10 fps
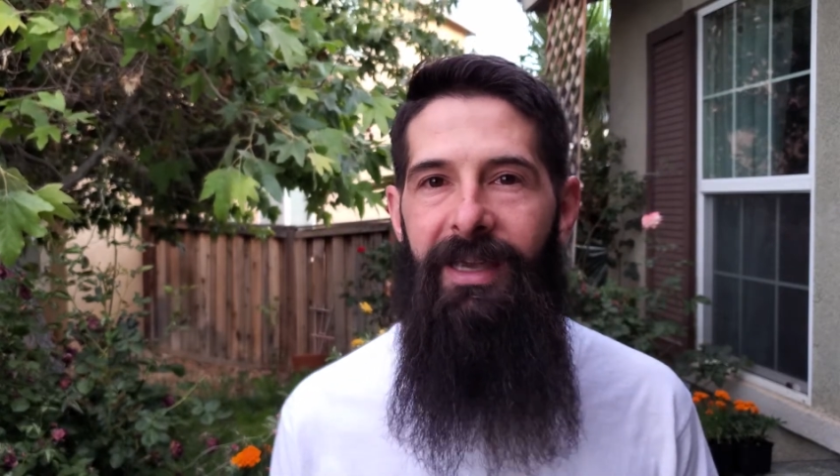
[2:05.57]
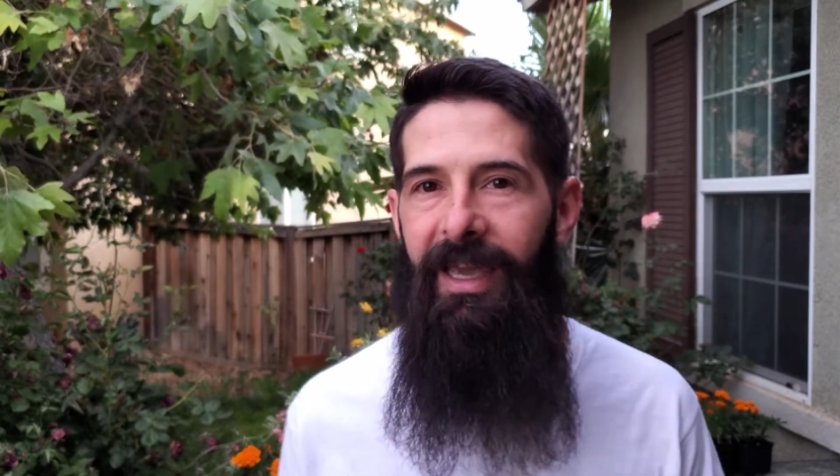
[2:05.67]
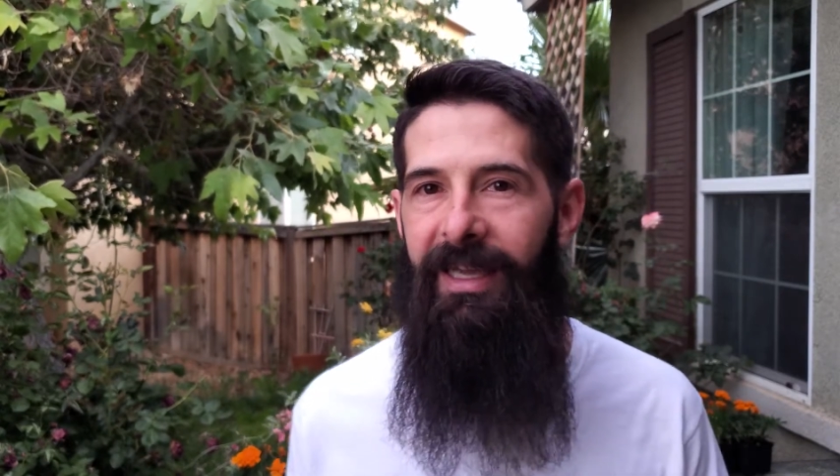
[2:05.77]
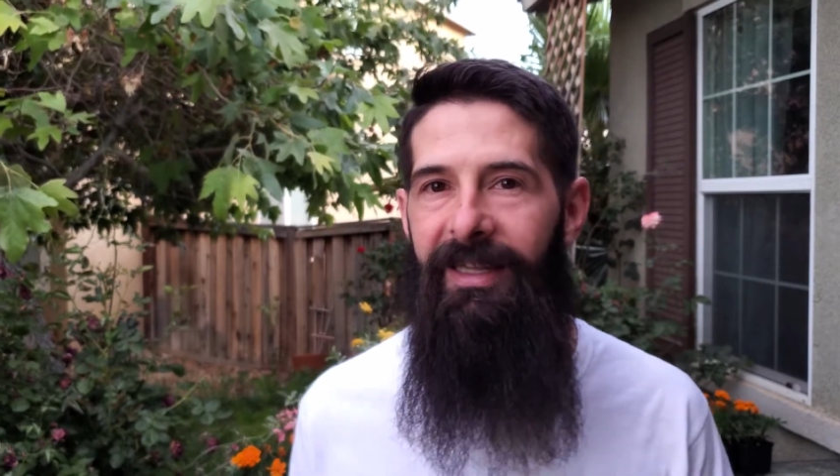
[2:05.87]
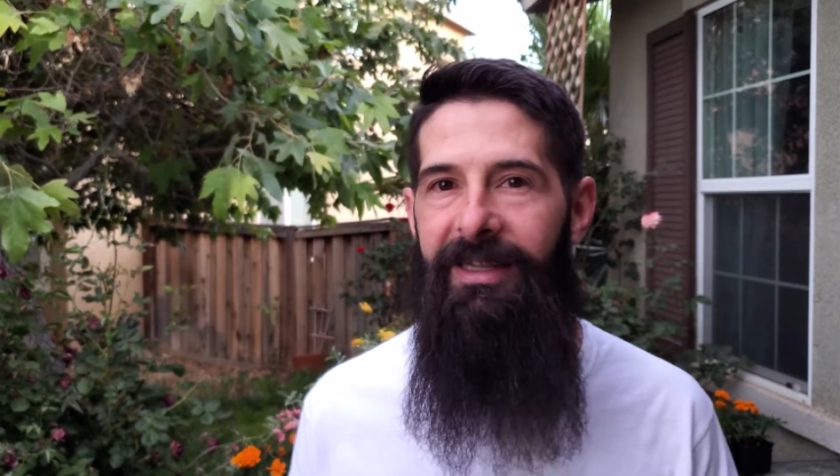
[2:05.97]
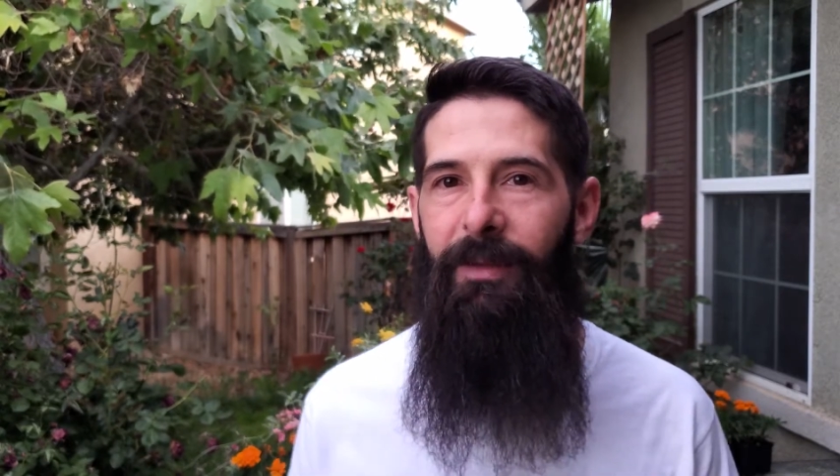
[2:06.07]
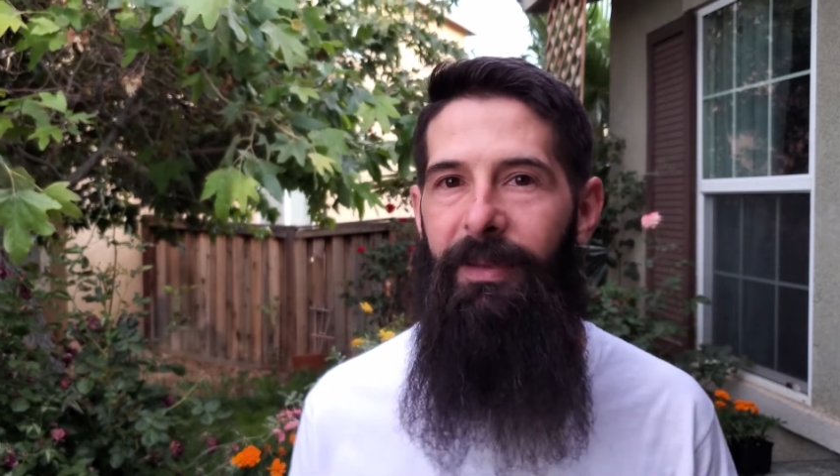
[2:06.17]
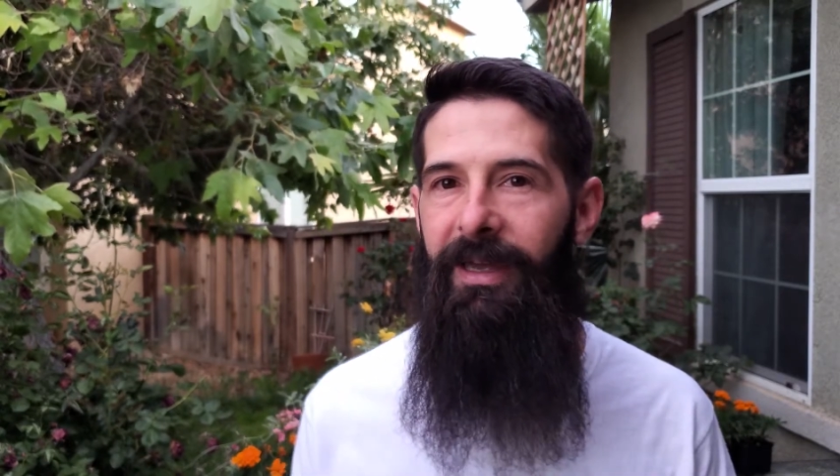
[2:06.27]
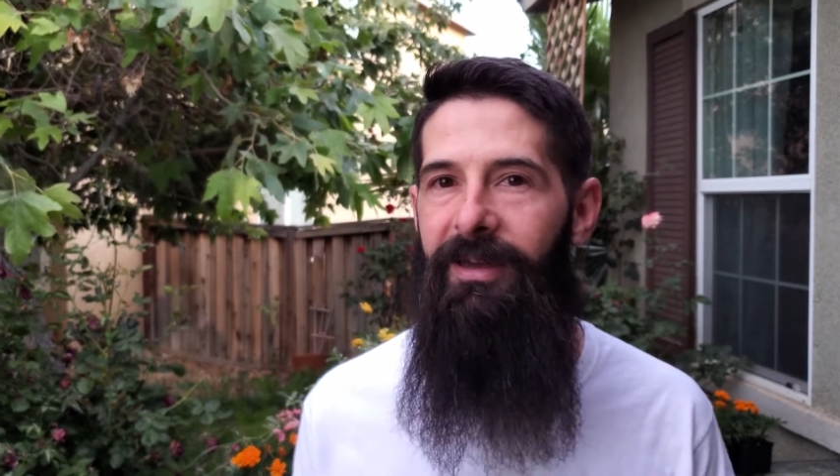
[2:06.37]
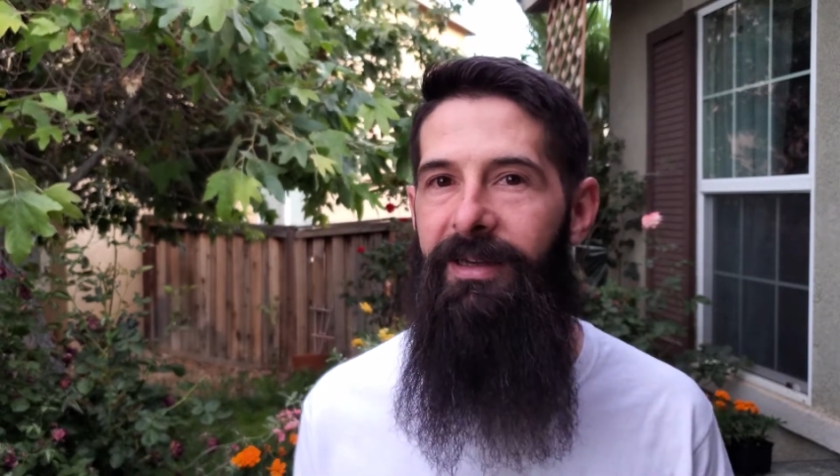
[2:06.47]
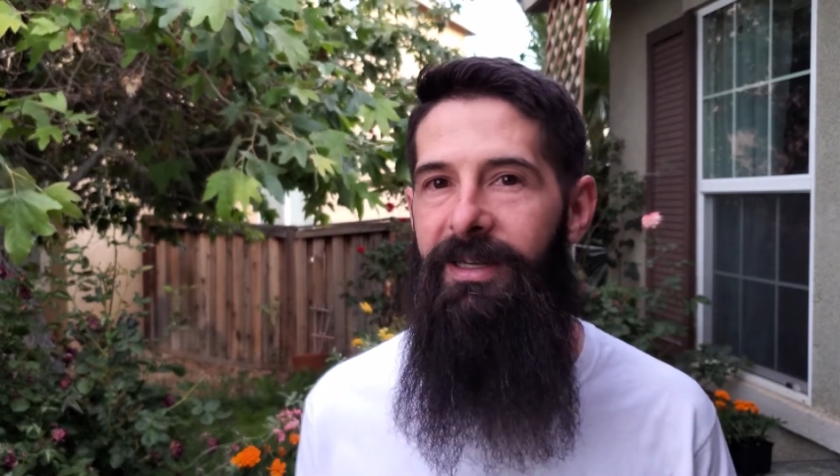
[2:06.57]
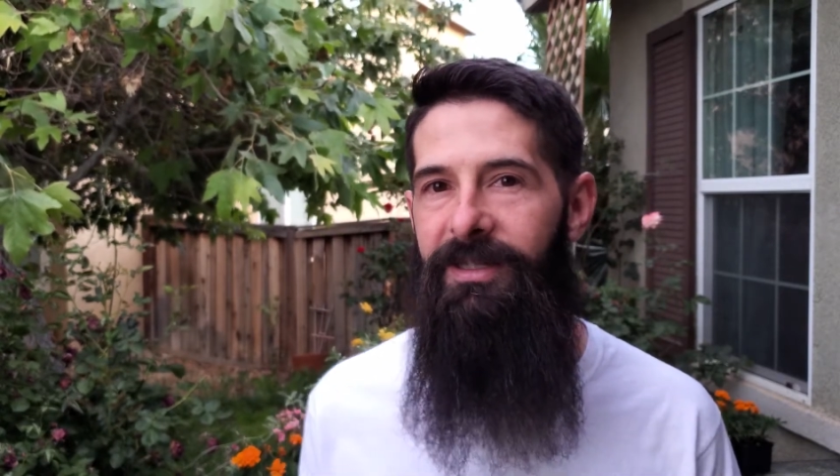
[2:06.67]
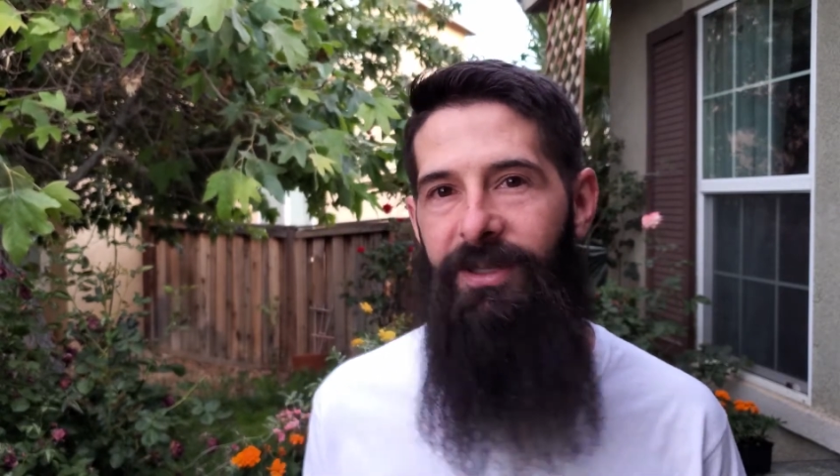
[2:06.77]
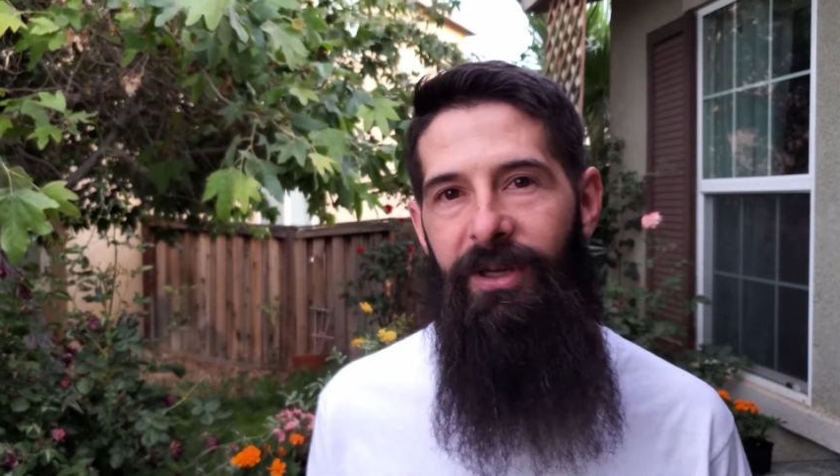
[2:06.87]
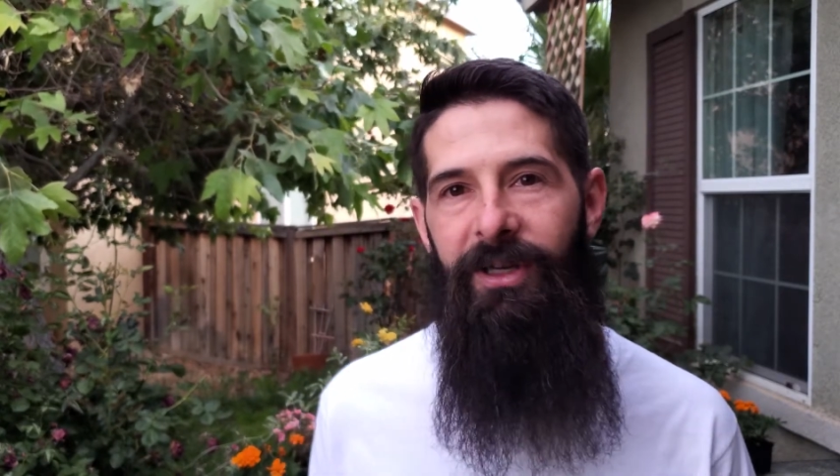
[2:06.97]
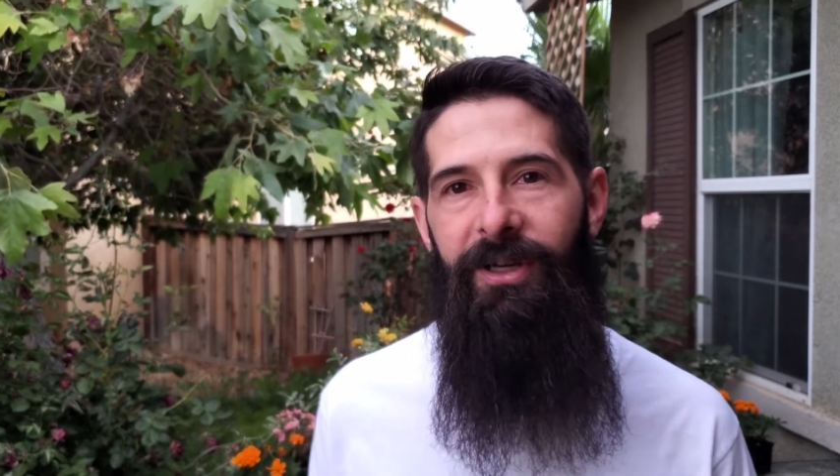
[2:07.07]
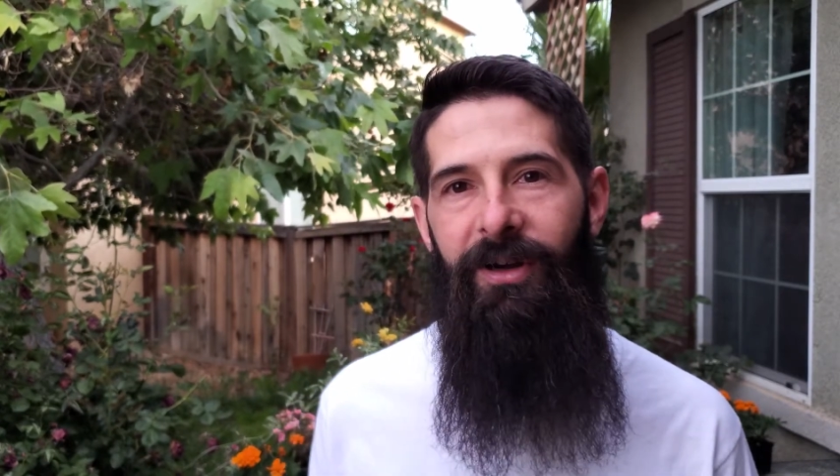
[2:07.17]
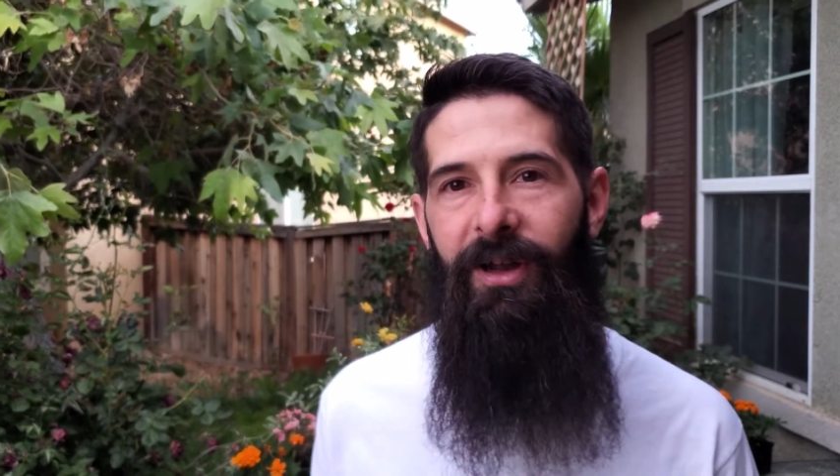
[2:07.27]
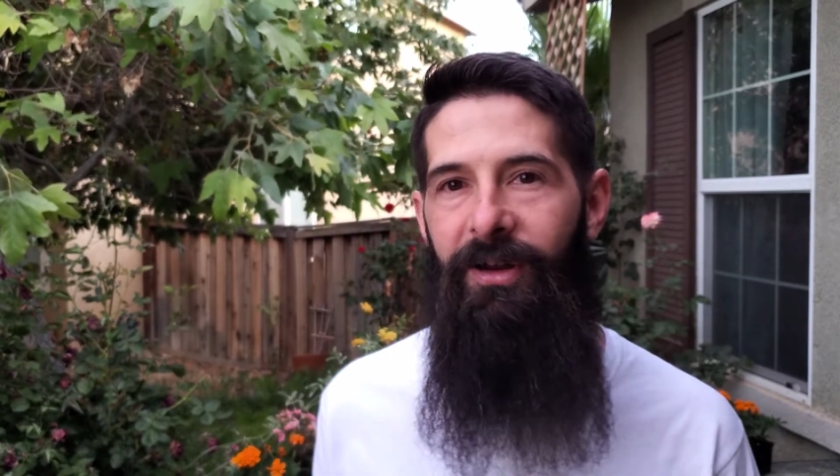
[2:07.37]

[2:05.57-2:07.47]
And click the bell so you can turn on